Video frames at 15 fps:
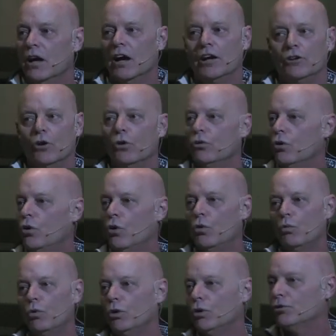I know the
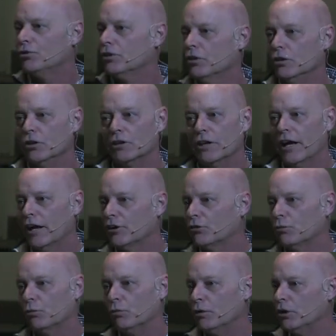whole world's going to look at
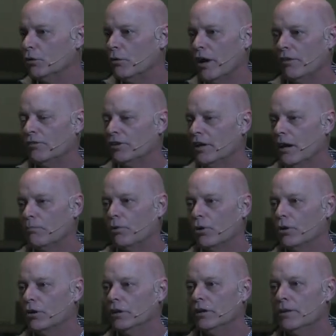us when we arrive at that
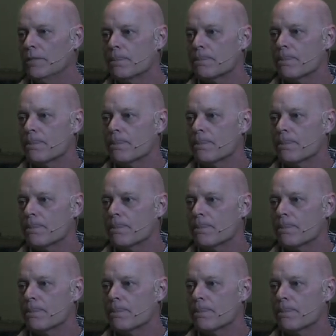party.